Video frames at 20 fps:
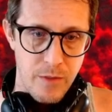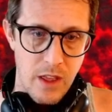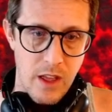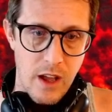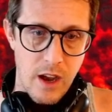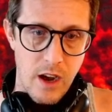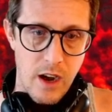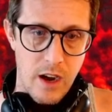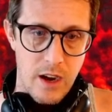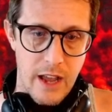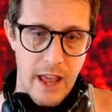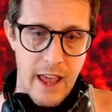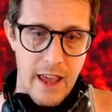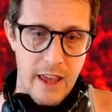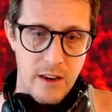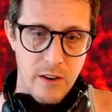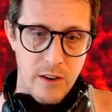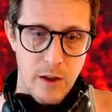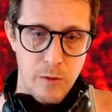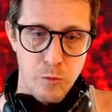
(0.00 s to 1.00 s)

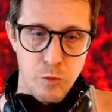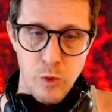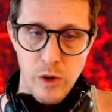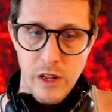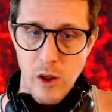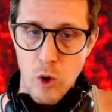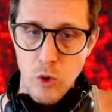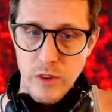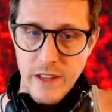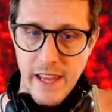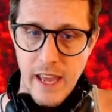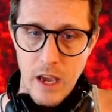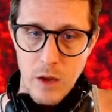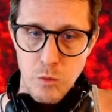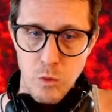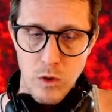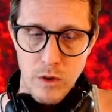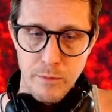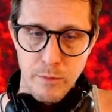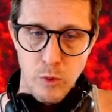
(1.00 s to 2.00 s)
and we only
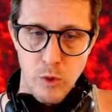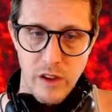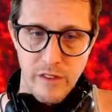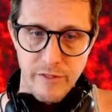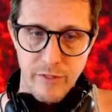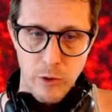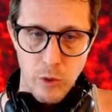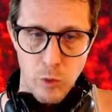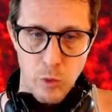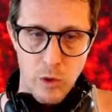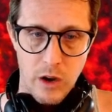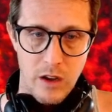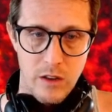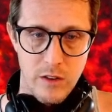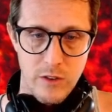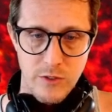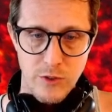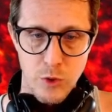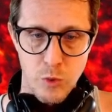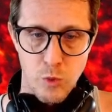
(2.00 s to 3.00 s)
had 1 point for a
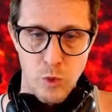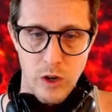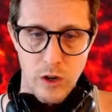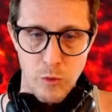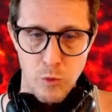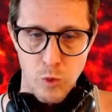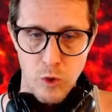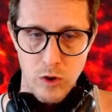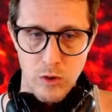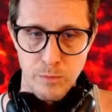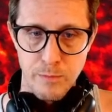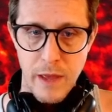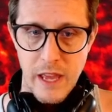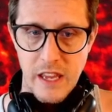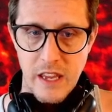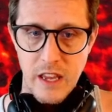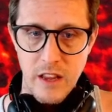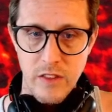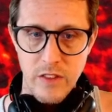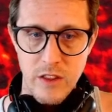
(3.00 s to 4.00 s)
while, so we're
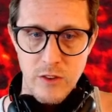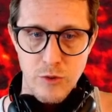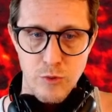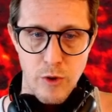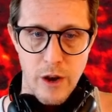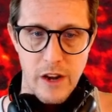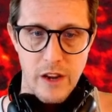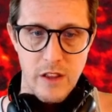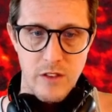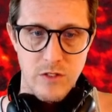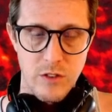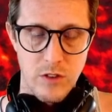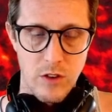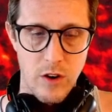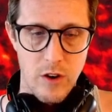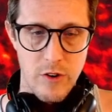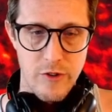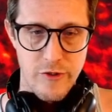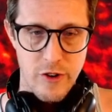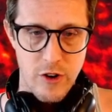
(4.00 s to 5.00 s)
making this radius
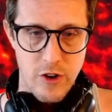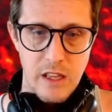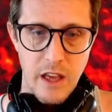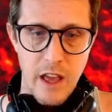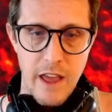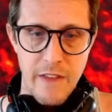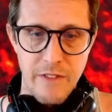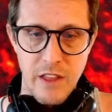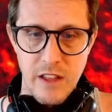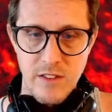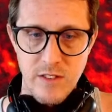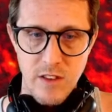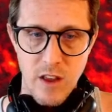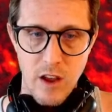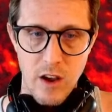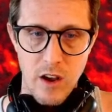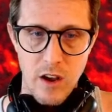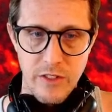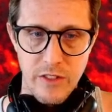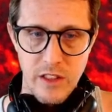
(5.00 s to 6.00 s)
larger. And then
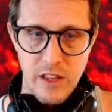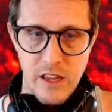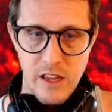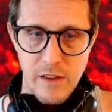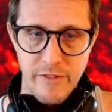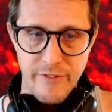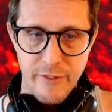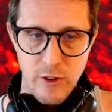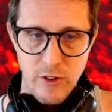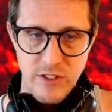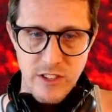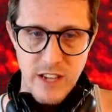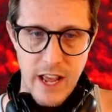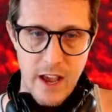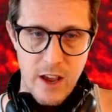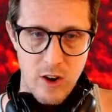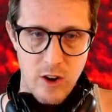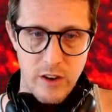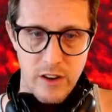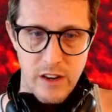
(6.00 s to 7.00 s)
the first
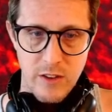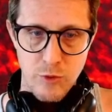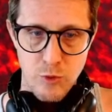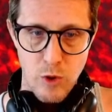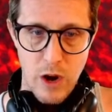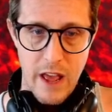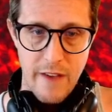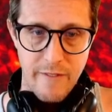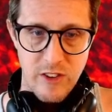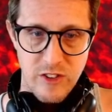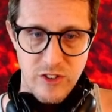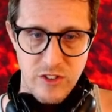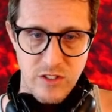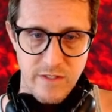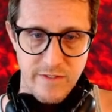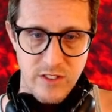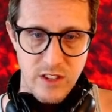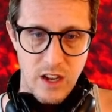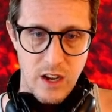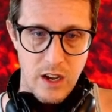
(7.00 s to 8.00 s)
add-on is Ravages
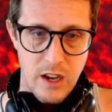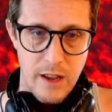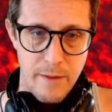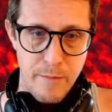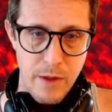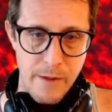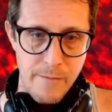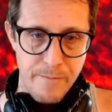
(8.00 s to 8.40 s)
of Time.